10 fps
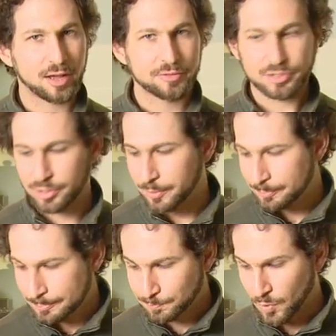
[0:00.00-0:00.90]
Obviously,
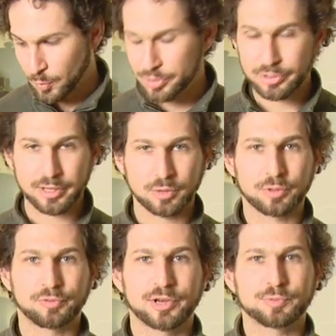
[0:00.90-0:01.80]
when you're dealing
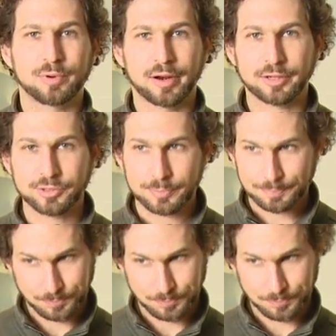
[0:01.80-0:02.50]
with fresh products,